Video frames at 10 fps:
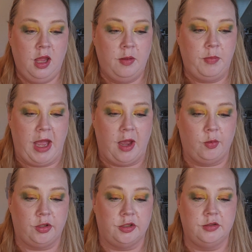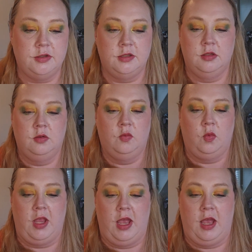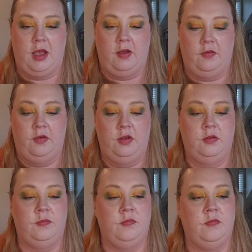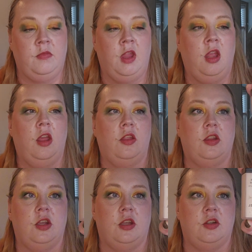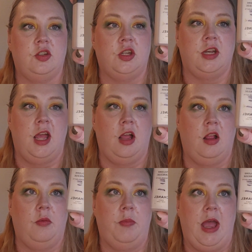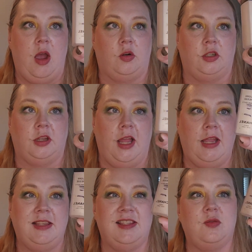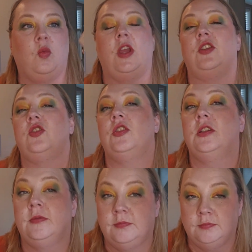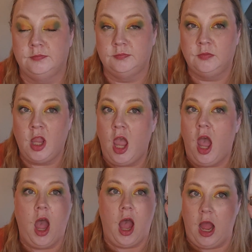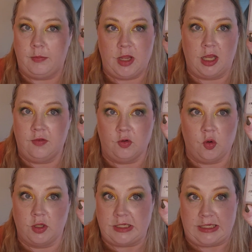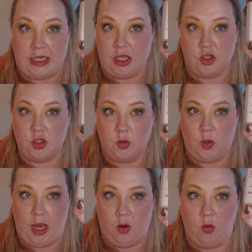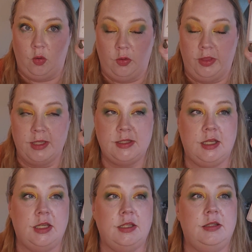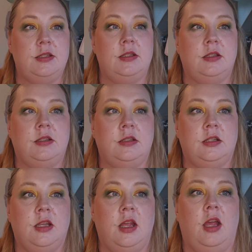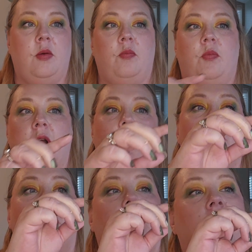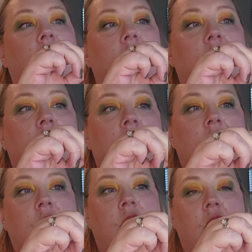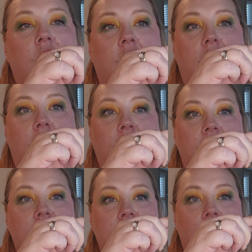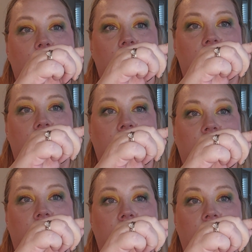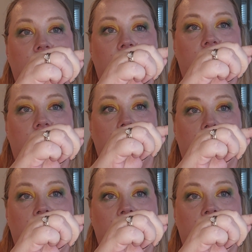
powders, we have the Chanel Powder Lights, which I'm not even going to get into how old this is, but we are at this lower line right here.